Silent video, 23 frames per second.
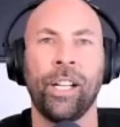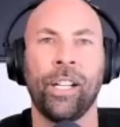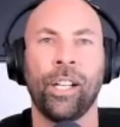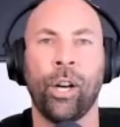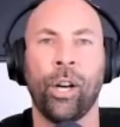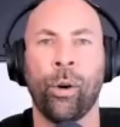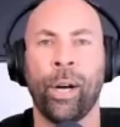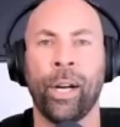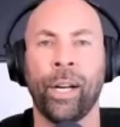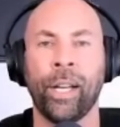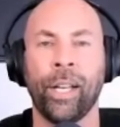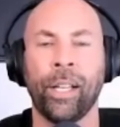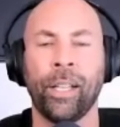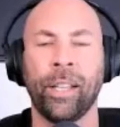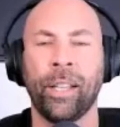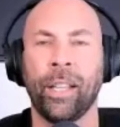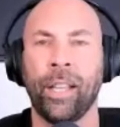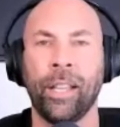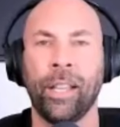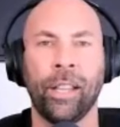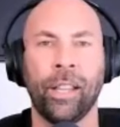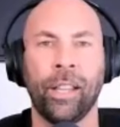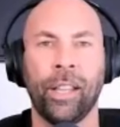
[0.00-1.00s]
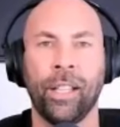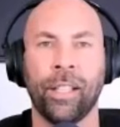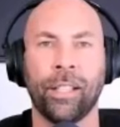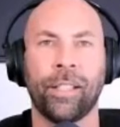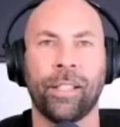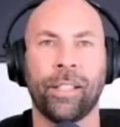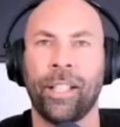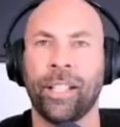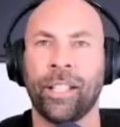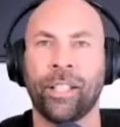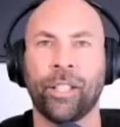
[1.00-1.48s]
"Oh, I
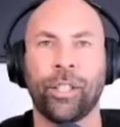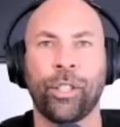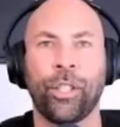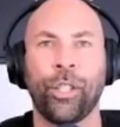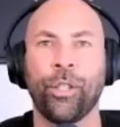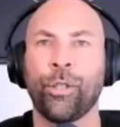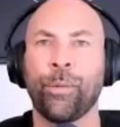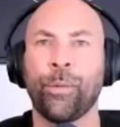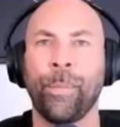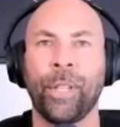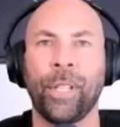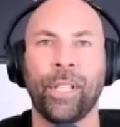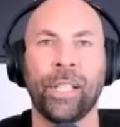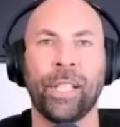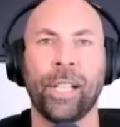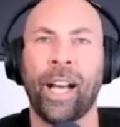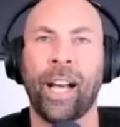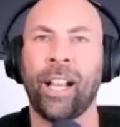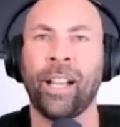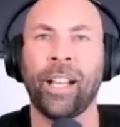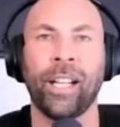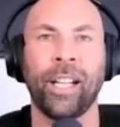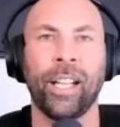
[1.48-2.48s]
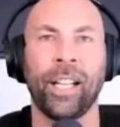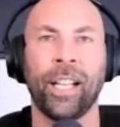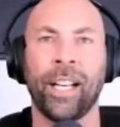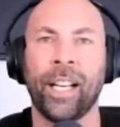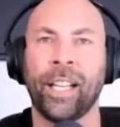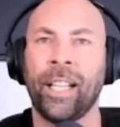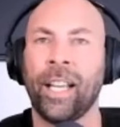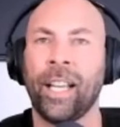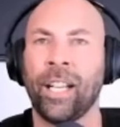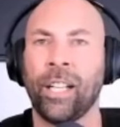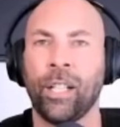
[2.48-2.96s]
this excuse mentality,
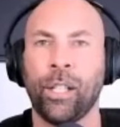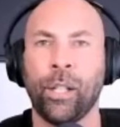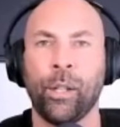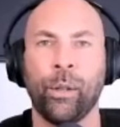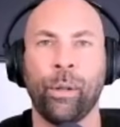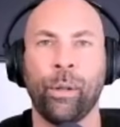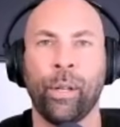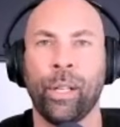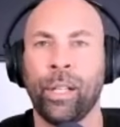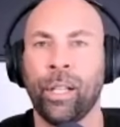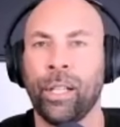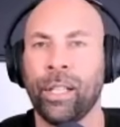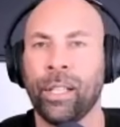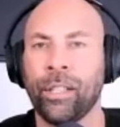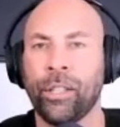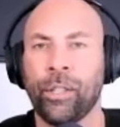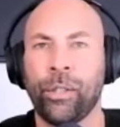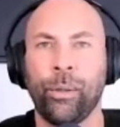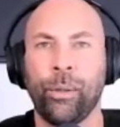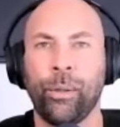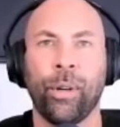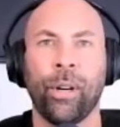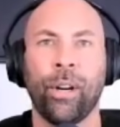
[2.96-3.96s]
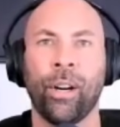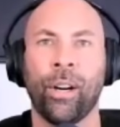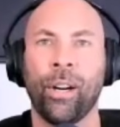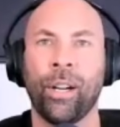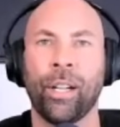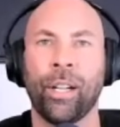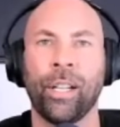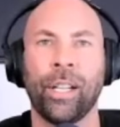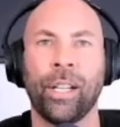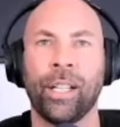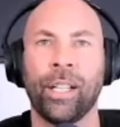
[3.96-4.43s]
I can't do it, it's too
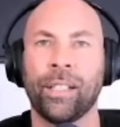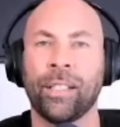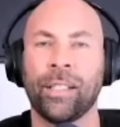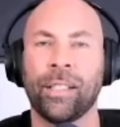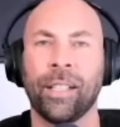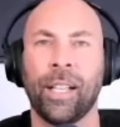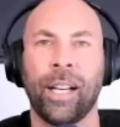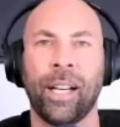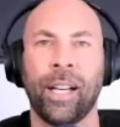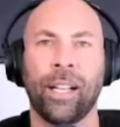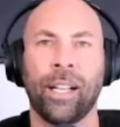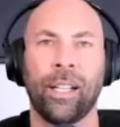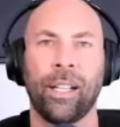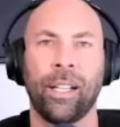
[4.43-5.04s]
hard," and it's like